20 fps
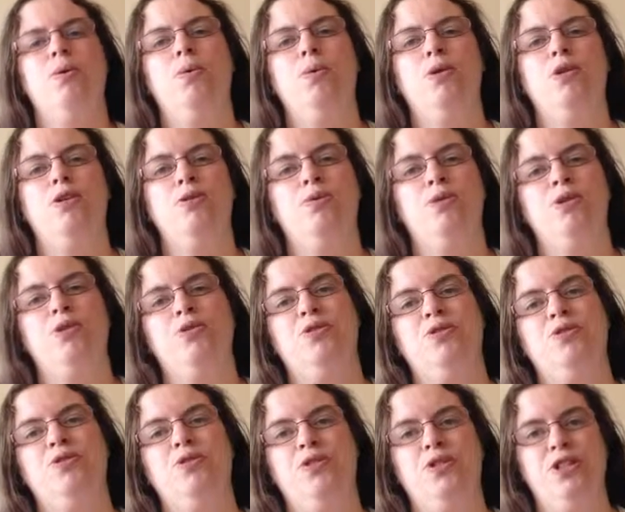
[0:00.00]
What you want to
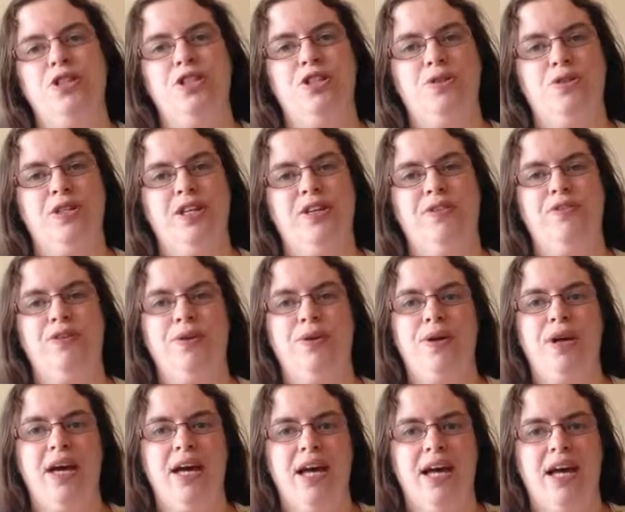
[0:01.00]
avoid doing if you
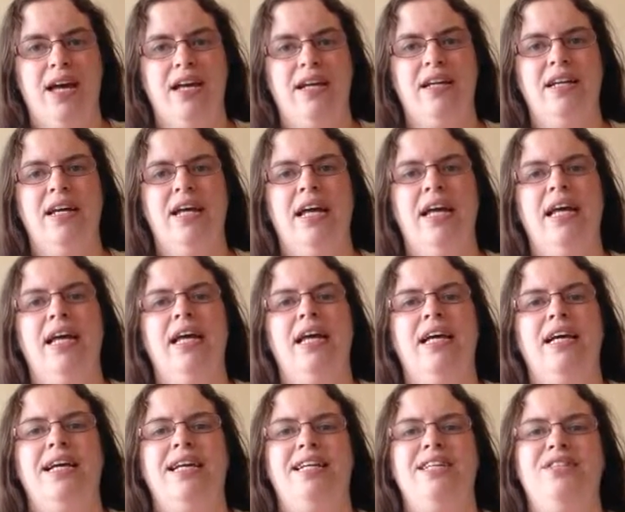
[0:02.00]
can
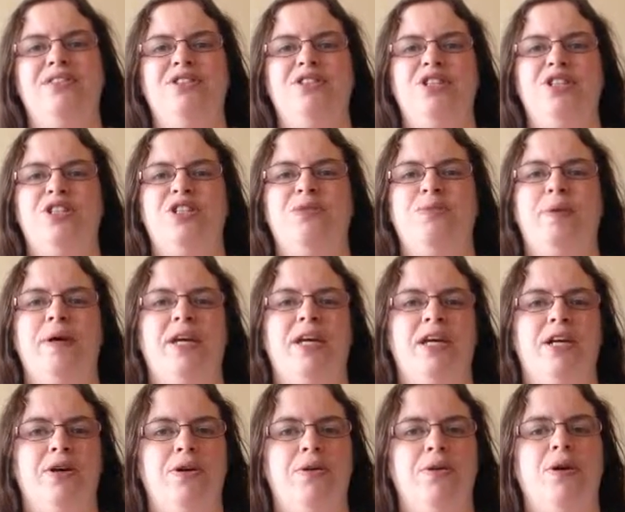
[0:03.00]
is just
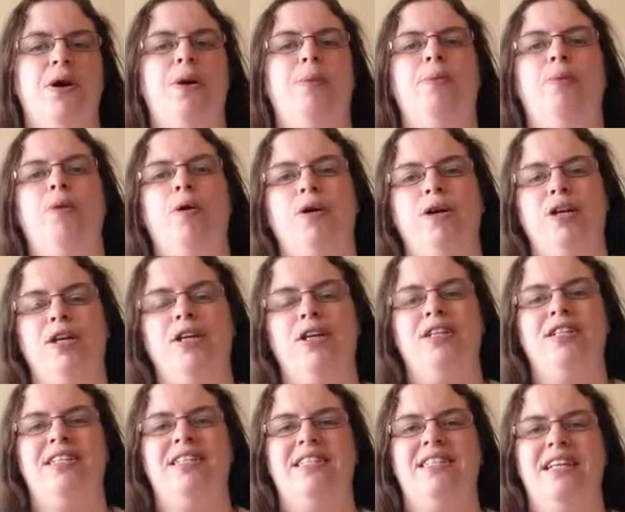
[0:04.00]
picking her up, rocking
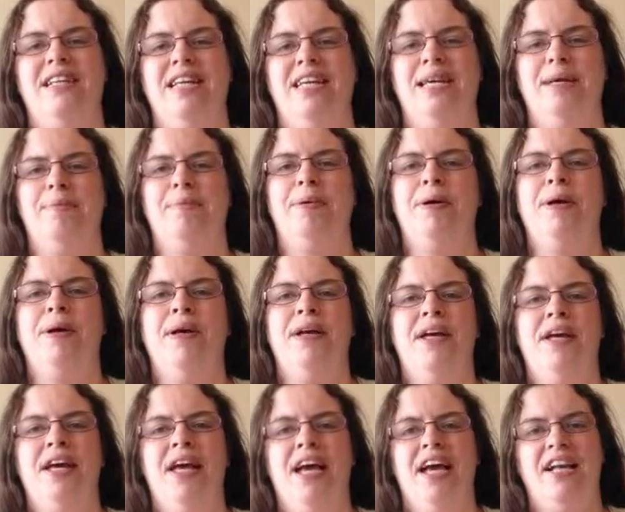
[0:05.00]
her to sleep,
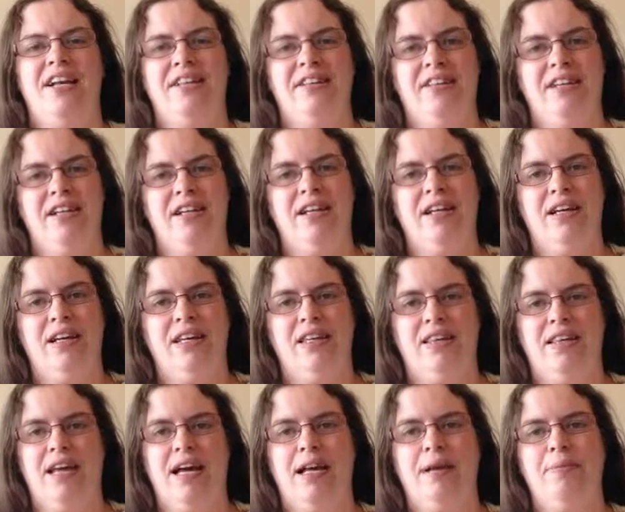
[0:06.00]
anything like
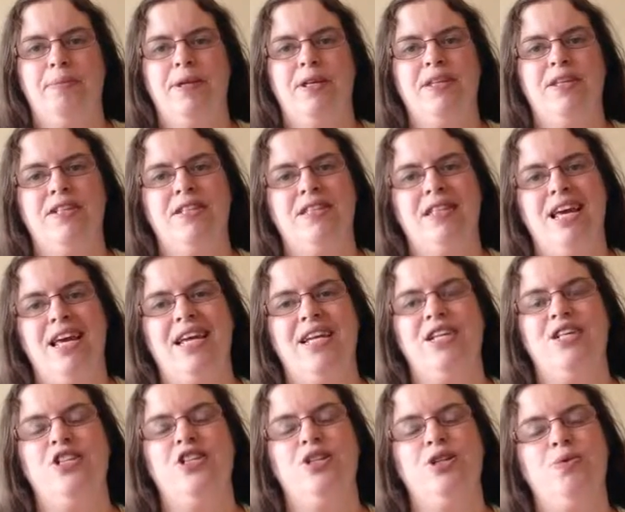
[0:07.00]
that, because
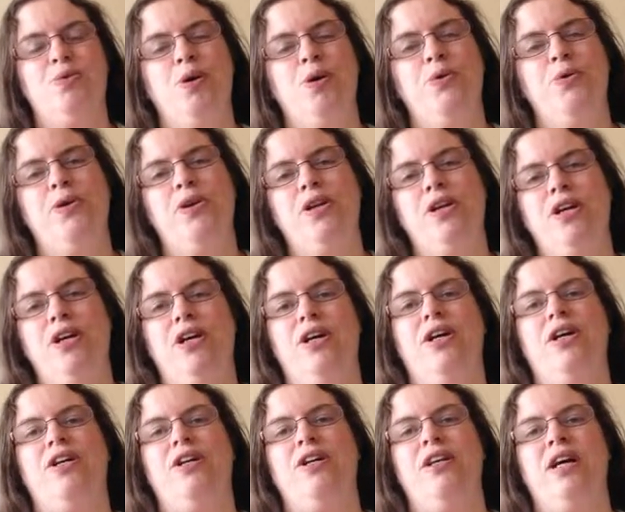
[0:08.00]
then she won't
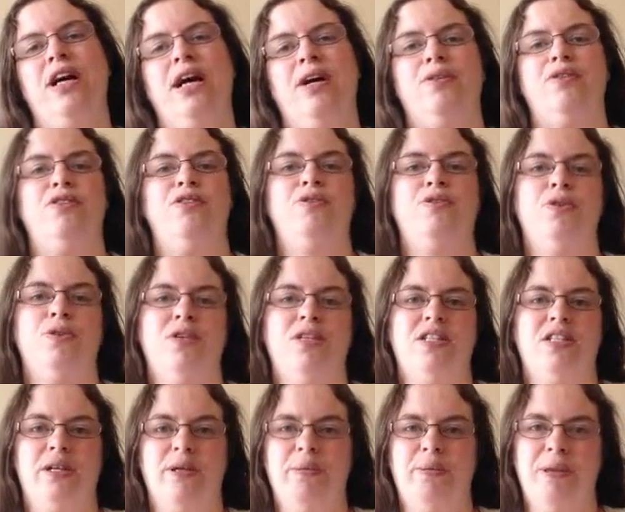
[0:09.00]
learn how to fall
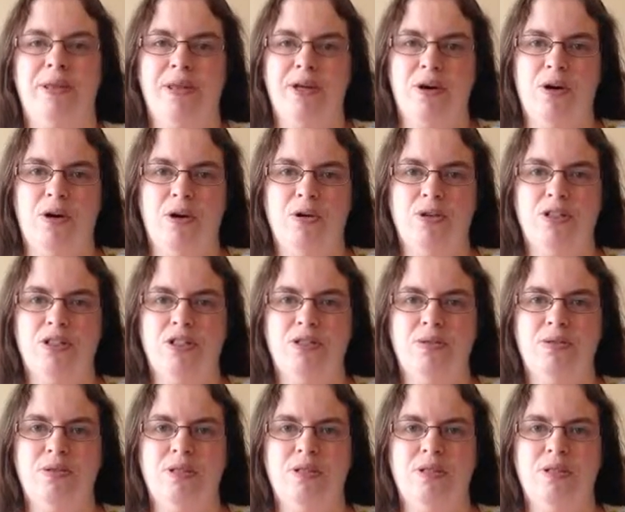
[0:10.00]
asleep in the cot.